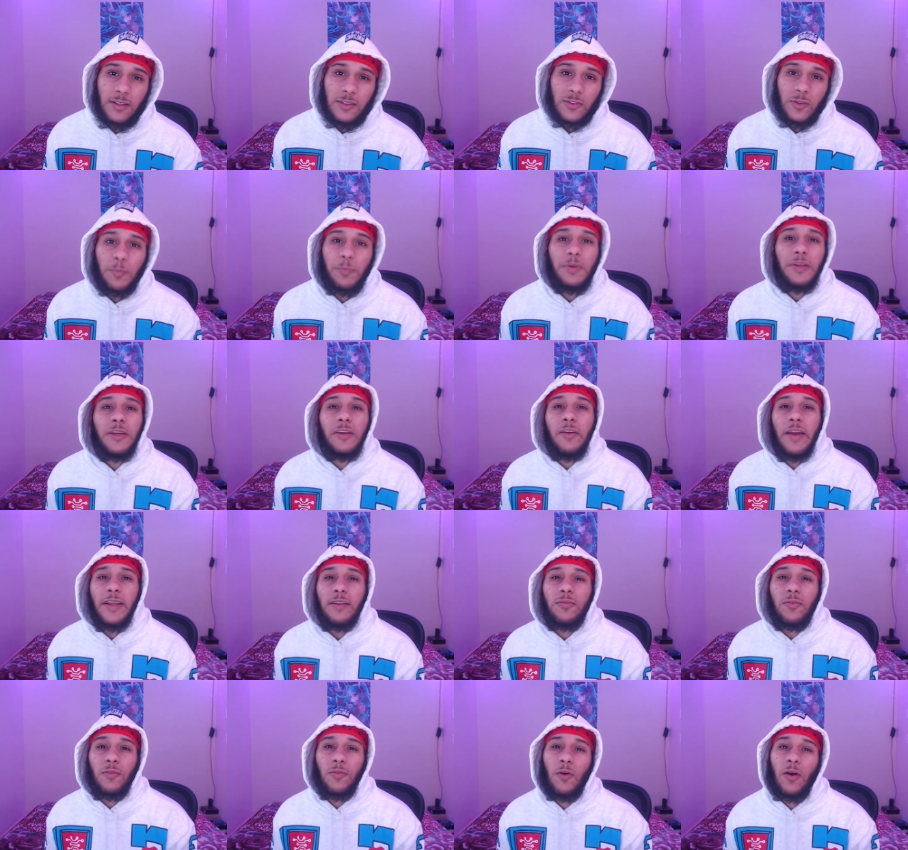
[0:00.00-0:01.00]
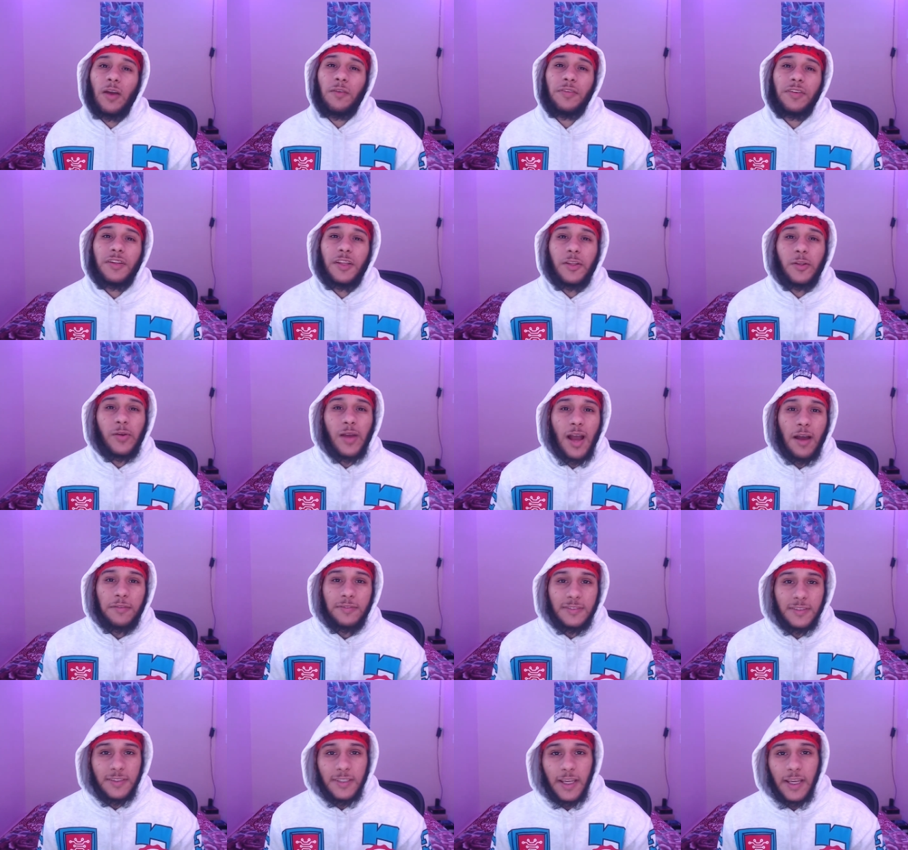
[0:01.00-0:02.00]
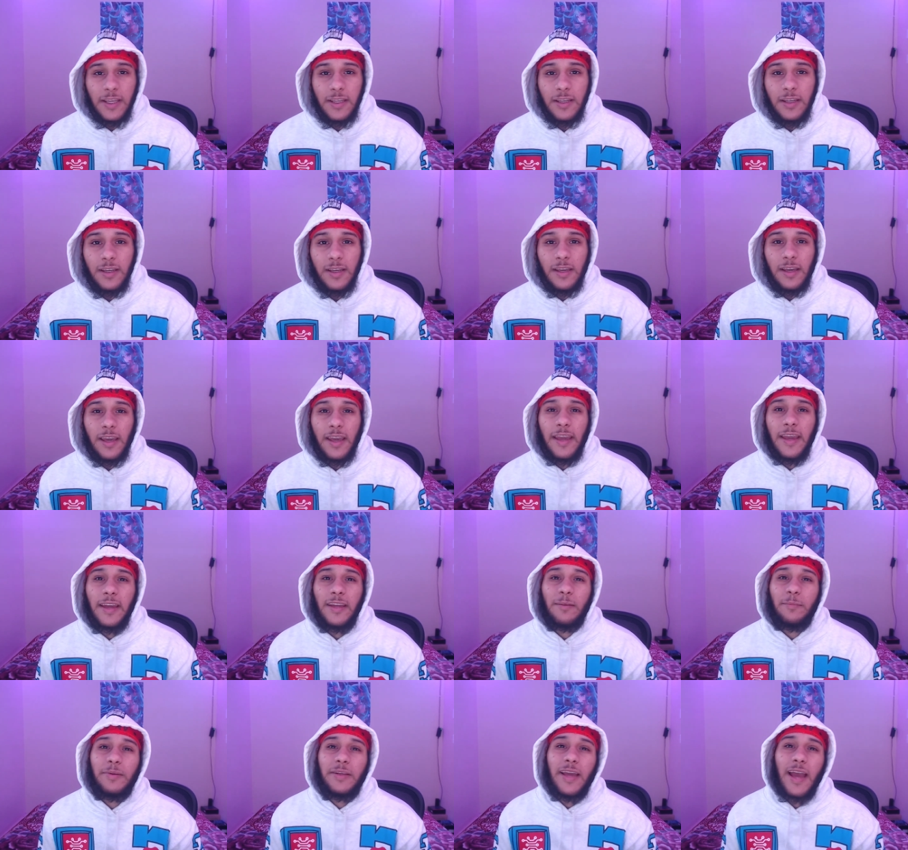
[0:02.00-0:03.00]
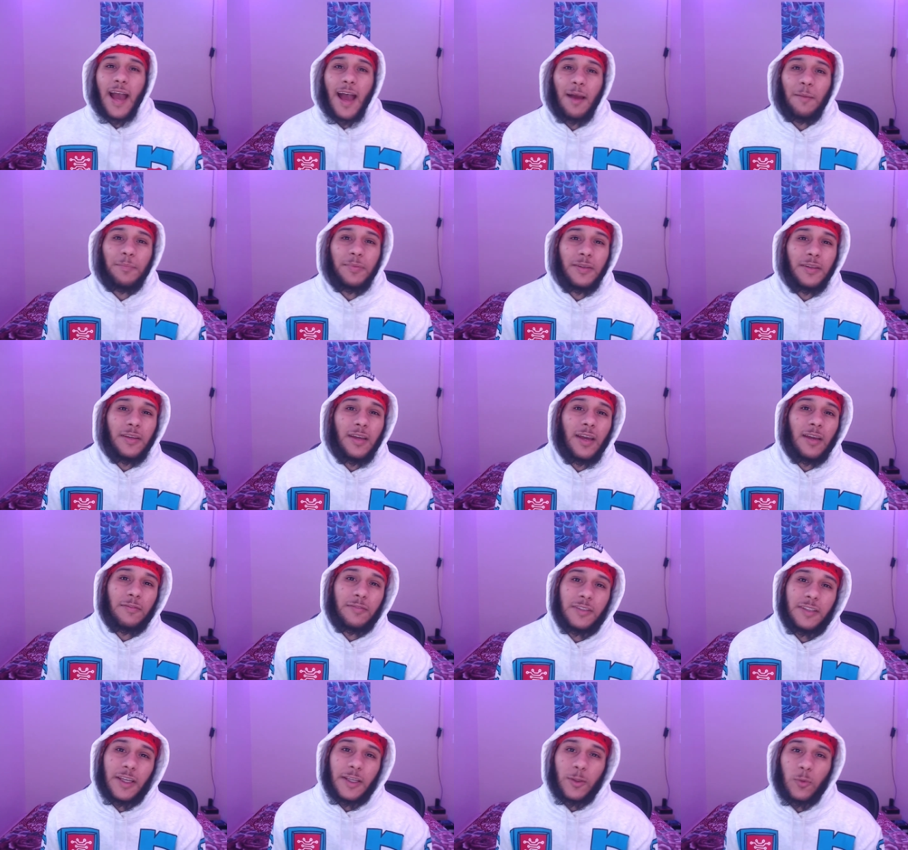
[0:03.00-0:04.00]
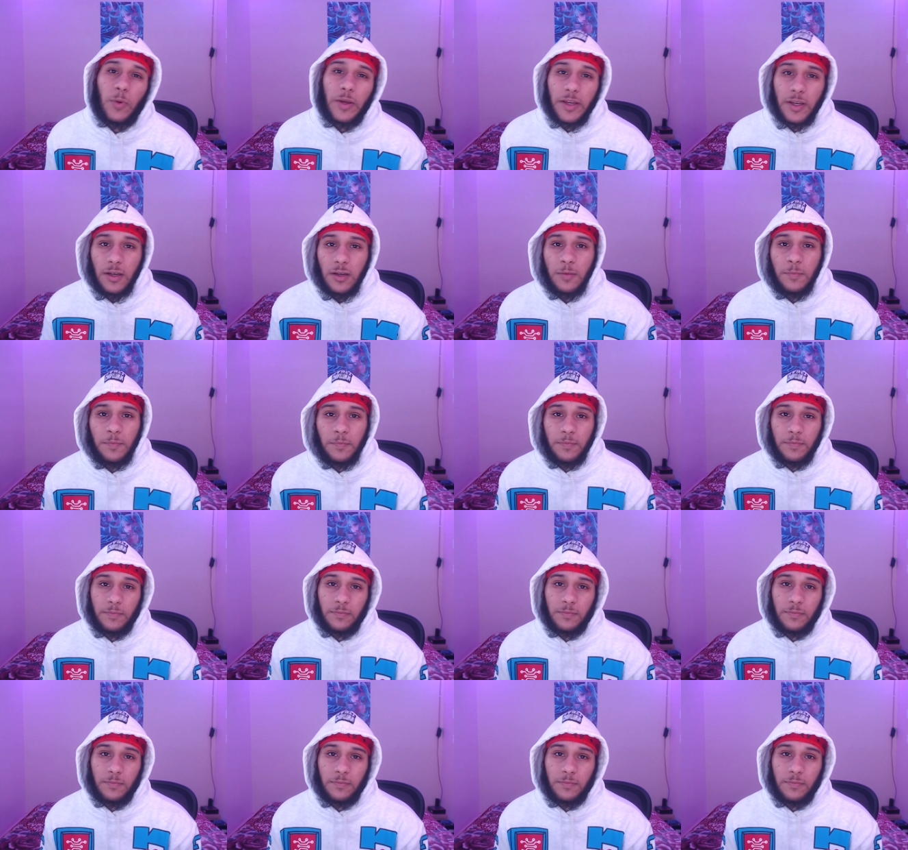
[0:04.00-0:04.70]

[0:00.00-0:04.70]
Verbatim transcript: So be grateful for everything you have today and be happy every day you wake up.